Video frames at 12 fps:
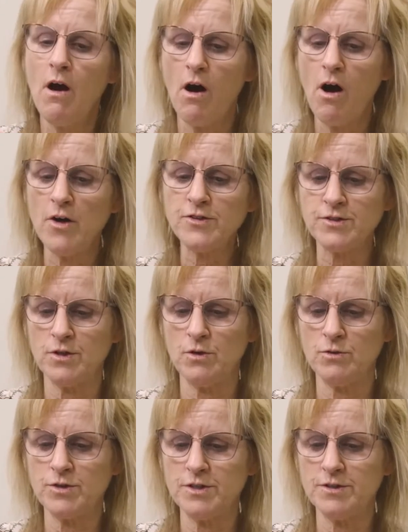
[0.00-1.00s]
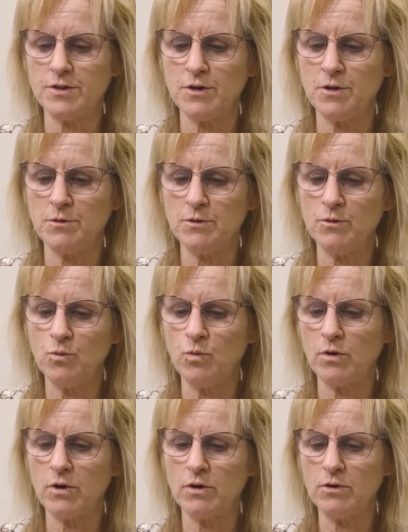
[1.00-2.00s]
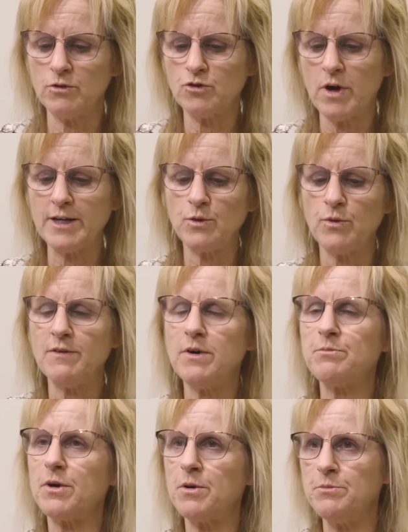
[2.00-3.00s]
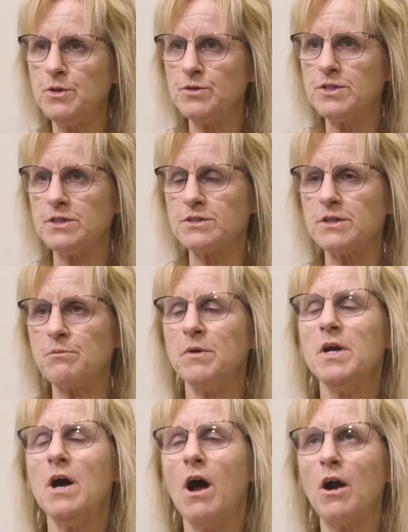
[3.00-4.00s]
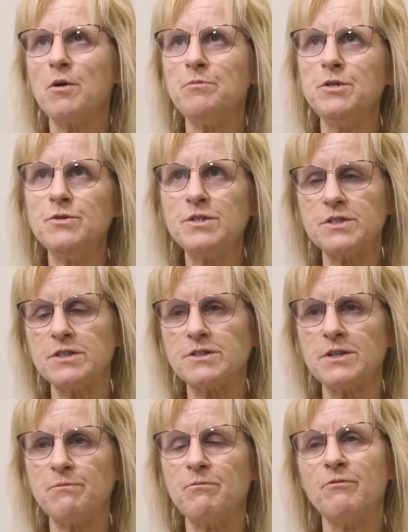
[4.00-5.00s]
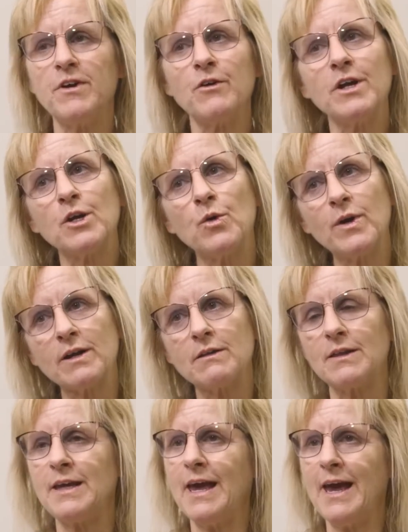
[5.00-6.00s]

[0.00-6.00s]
Also, since we're trying to rev up our immune system very quickly